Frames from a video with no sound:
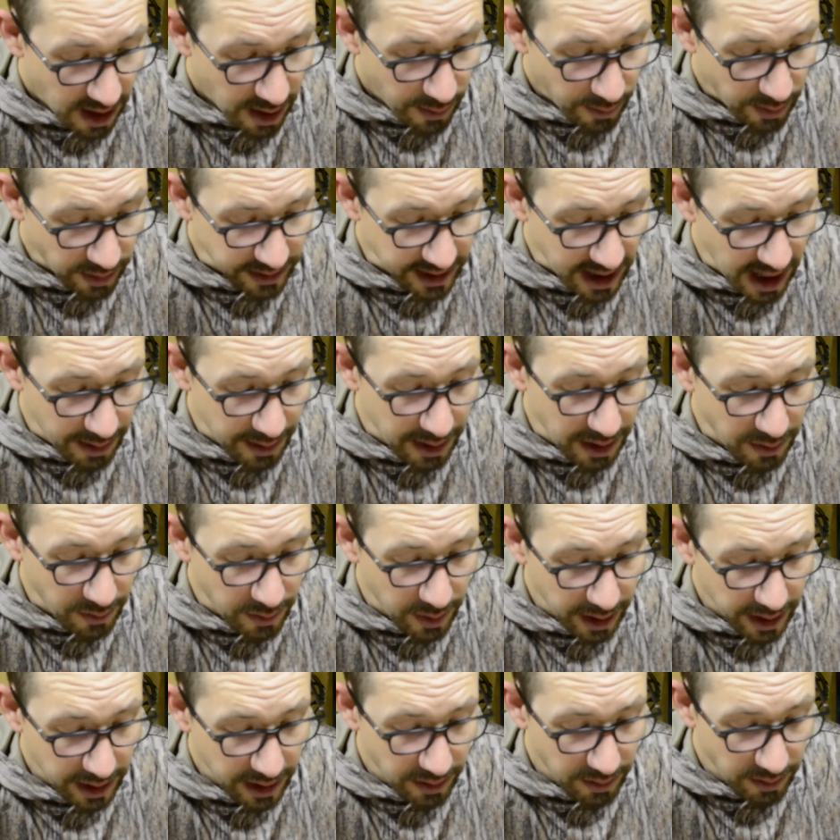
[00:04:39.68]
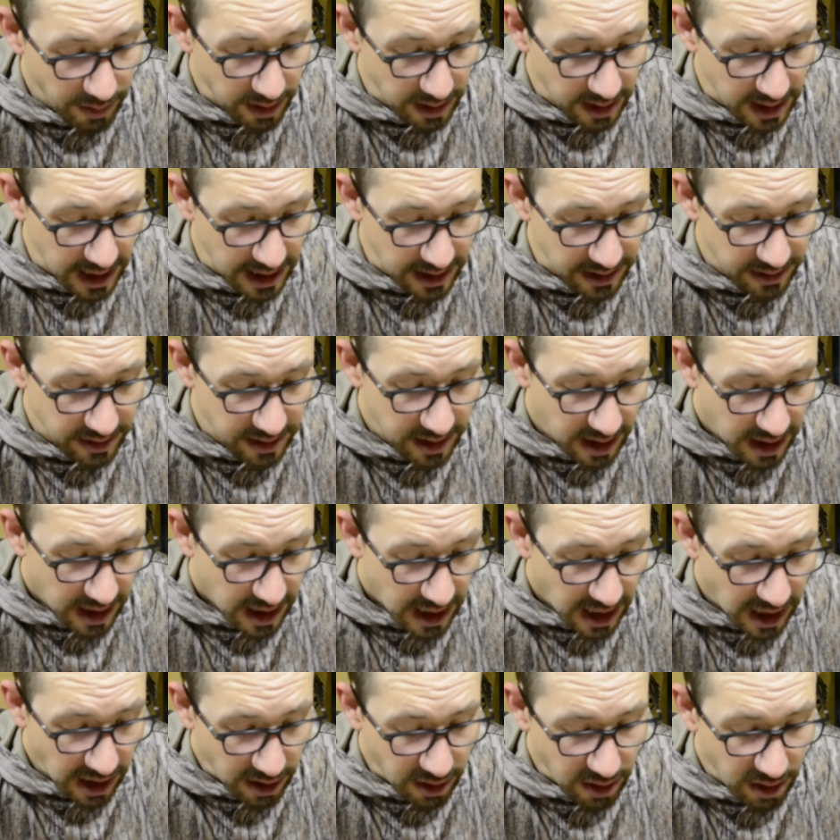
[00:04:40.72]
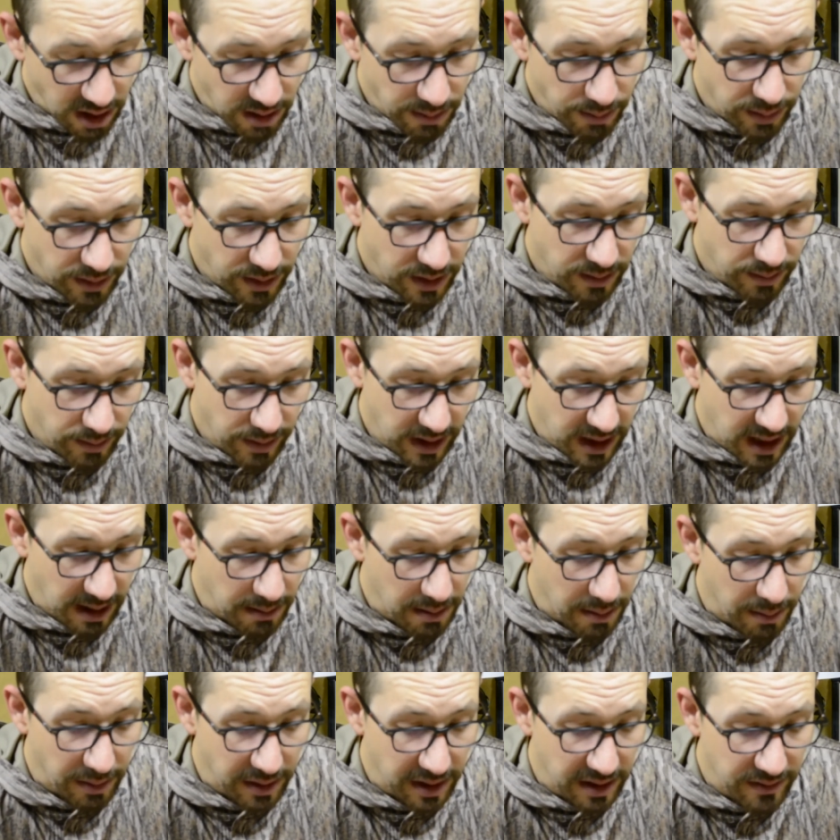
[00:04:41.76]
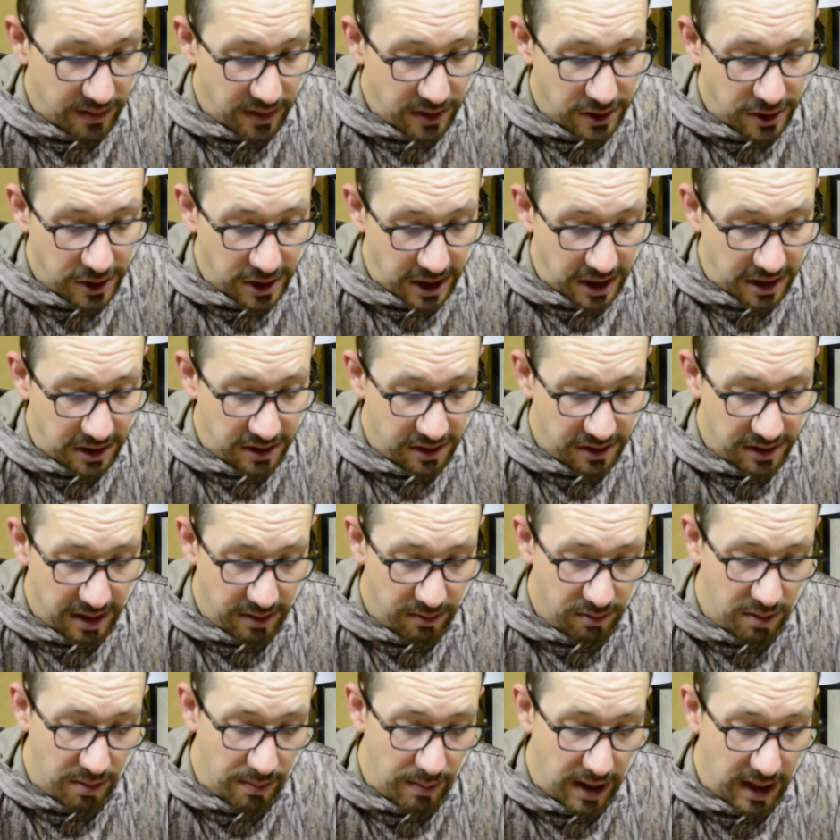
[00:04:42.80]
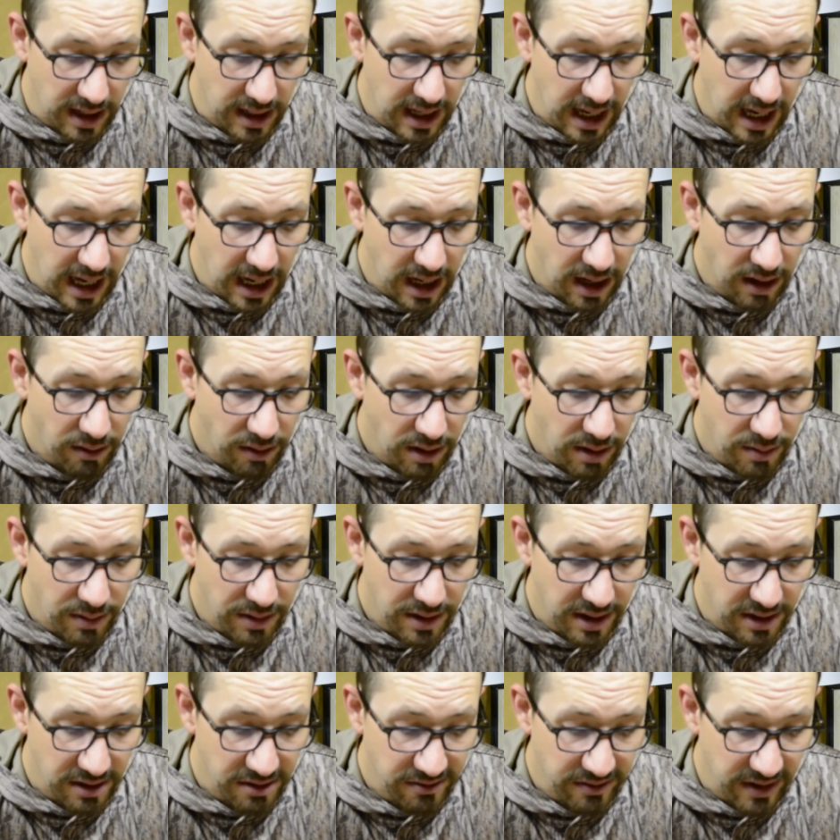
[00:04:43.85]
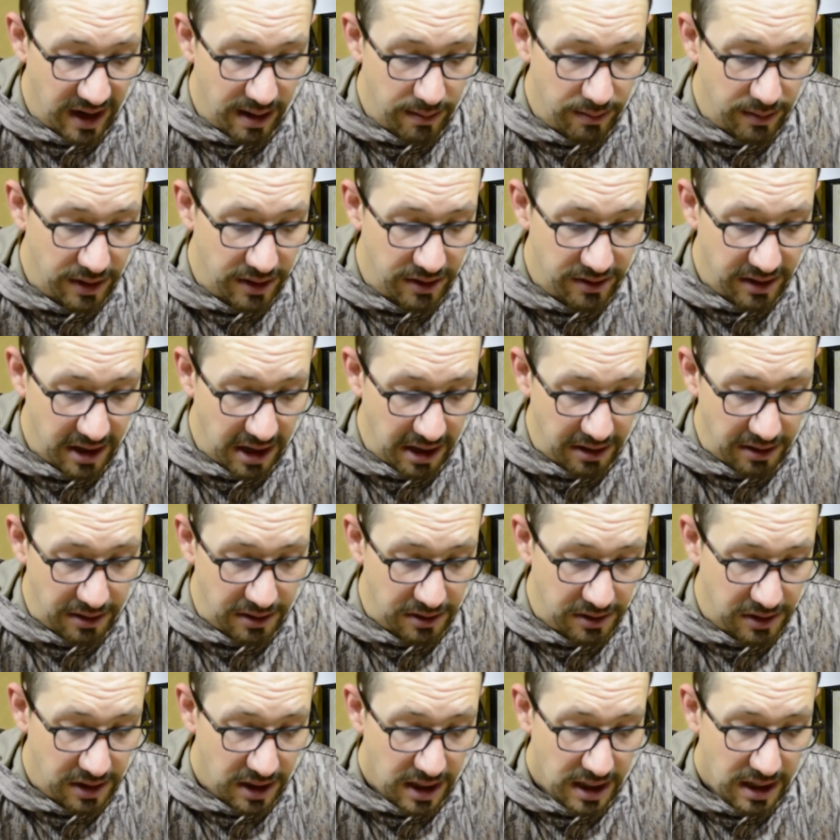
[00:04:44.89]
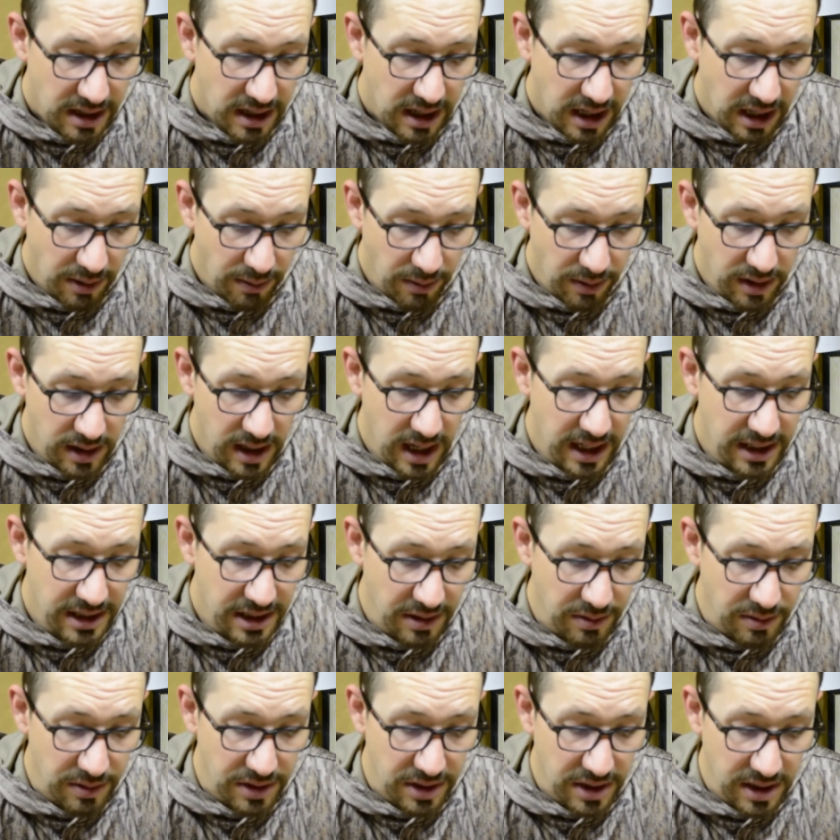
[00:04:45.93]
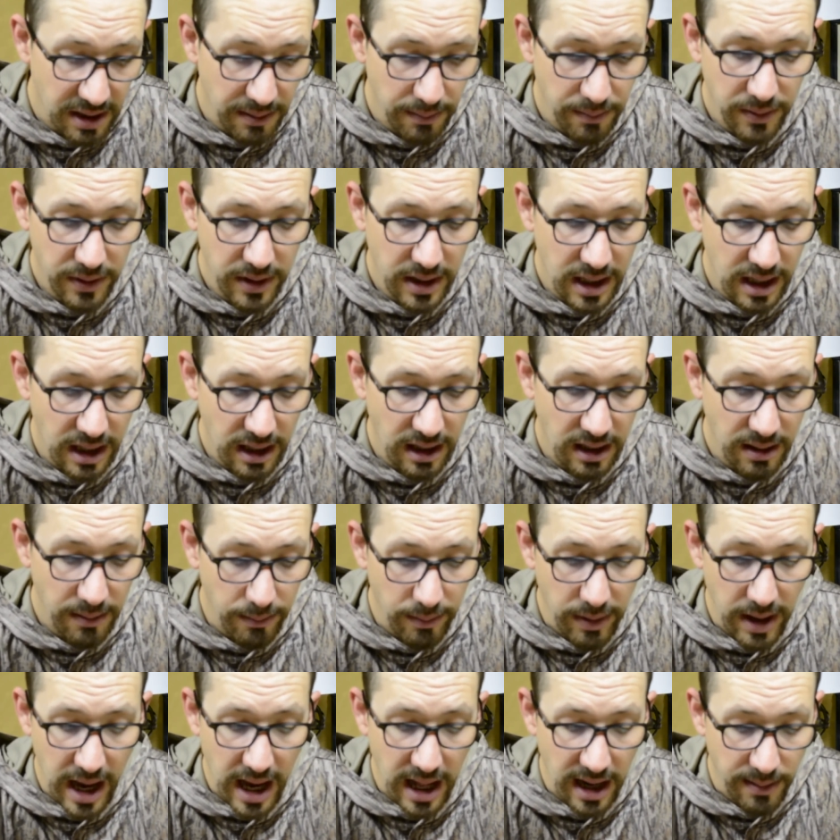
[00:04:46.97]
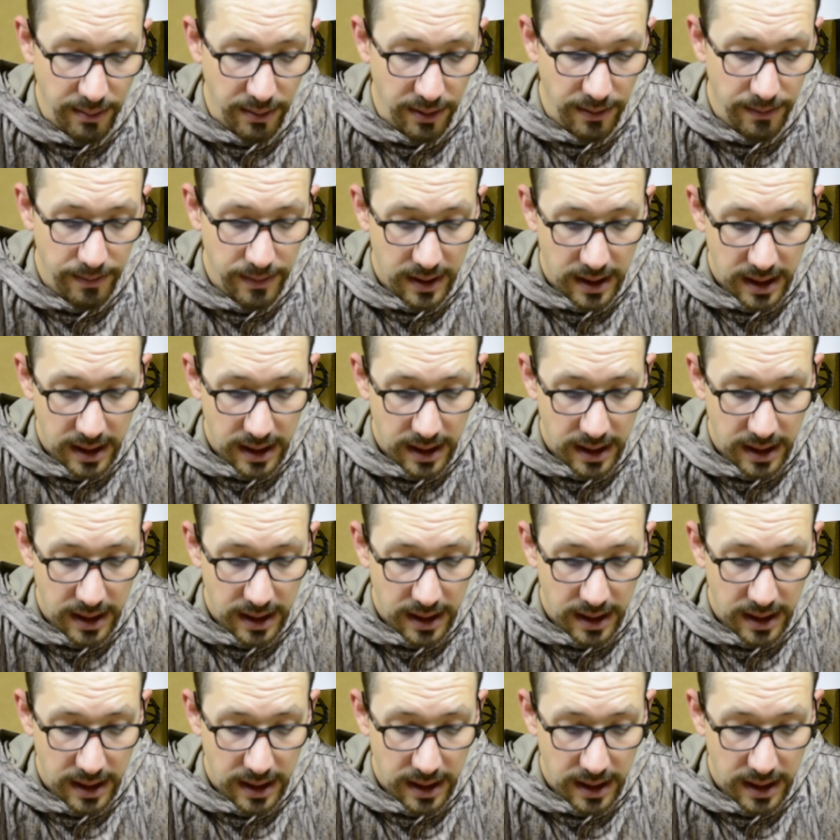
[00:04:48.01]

was how he quickly realized he couldn't become a believer in Jesus and remain angry with his family's killers. He realized it was simply incompatible.